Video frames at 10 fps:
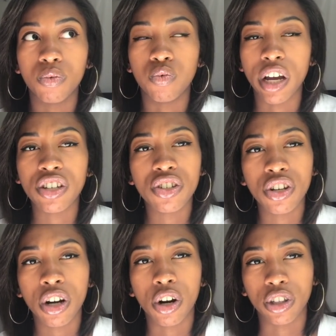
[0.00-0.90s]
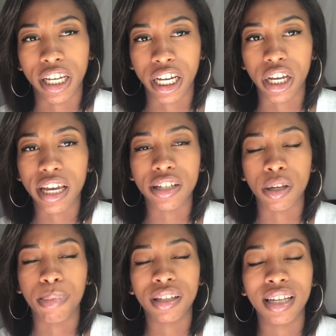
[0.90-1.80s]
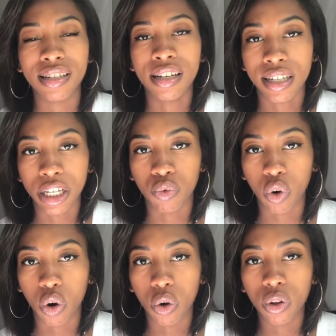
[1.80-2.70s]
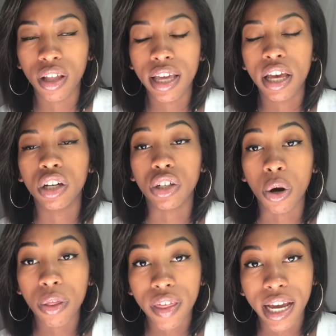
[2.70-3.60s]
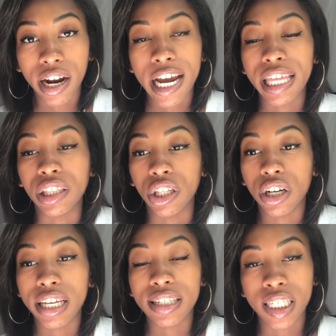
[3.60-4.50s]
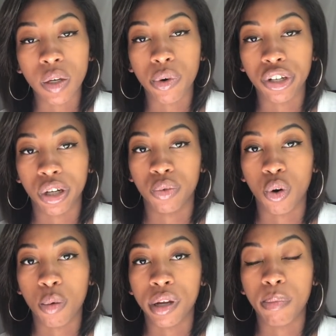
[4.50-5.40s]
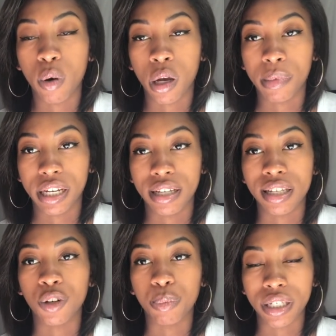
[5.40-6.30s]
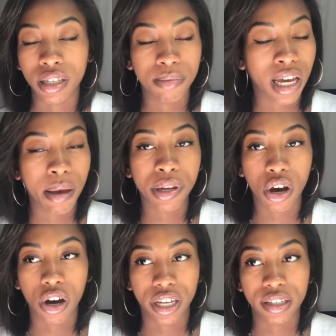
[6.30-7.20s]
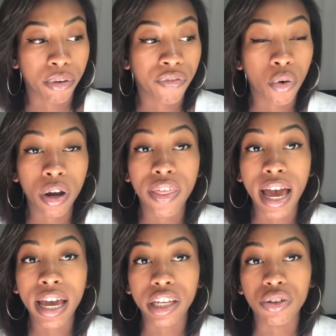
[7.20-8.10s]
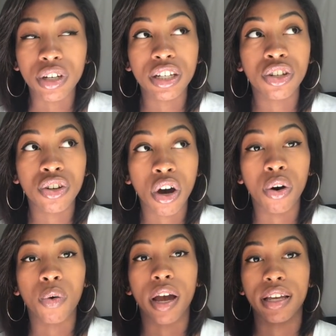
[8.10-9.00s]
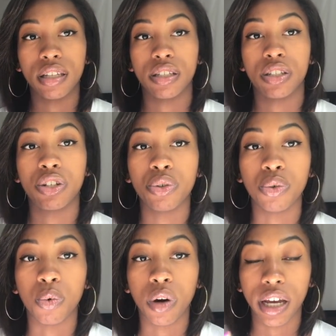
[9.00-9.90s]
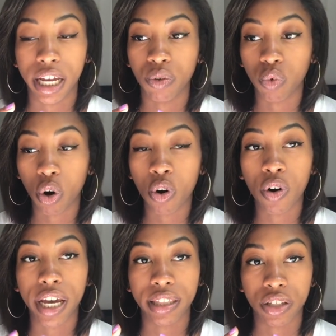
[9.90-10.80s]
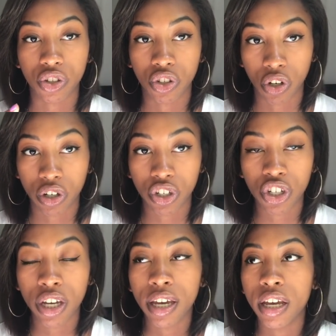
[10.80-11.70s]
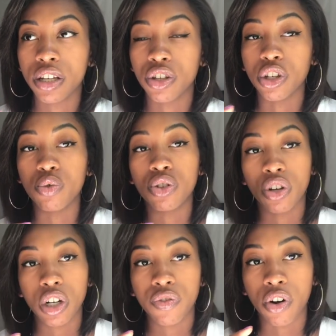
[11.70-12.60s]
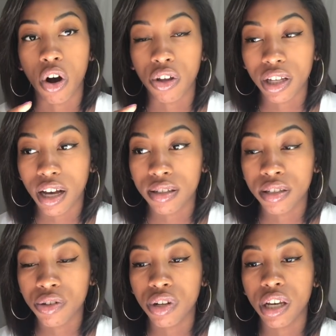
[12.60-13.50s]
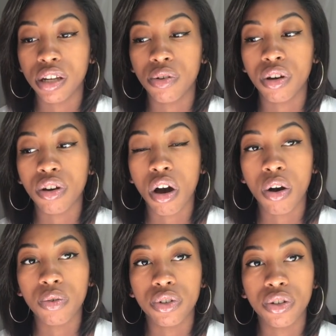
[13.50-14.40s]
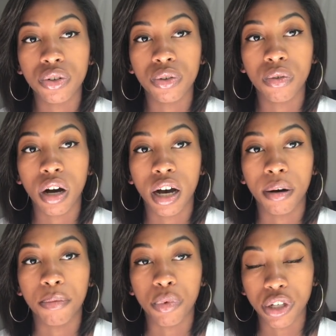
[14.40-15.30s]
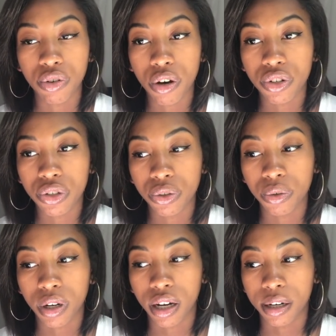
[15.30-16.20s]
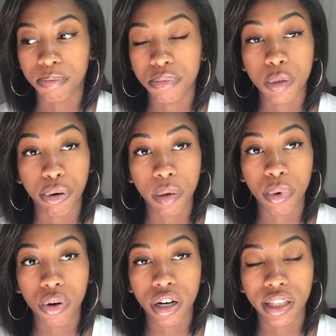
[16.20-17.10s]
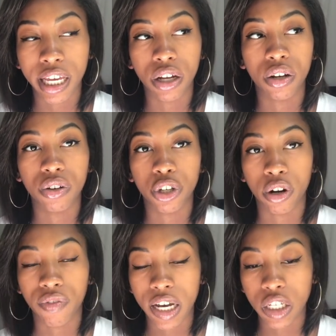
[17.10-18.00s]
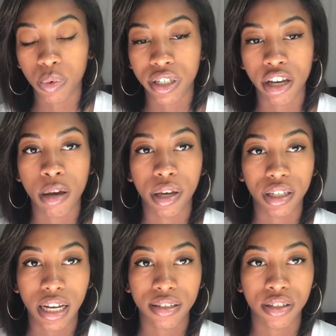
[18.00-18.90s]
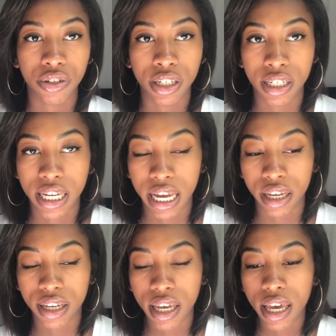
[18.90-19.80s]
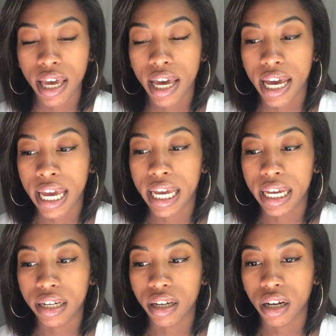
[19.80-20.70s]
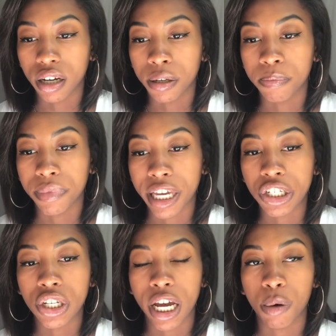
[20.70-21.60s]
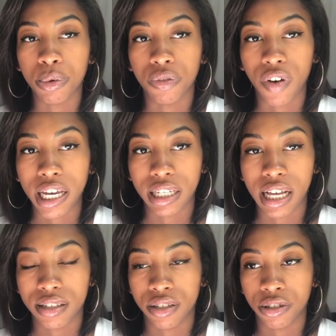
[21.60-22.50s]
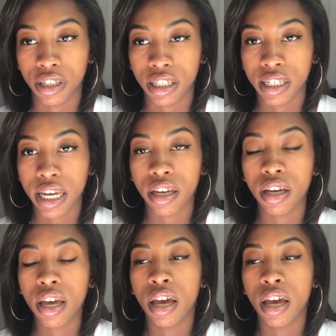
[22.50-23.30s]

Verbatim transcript: register or like is a button that says enroll go there and look and see when your enrollment appointment is it'll be sometime in august before that you need to go to enroll and then search so you search for all the classes you need. You can go to, um, when you go to um, Springboard, they'll your advisor will tell you about the classes you need to take and um, they should help you find the classes you need to take.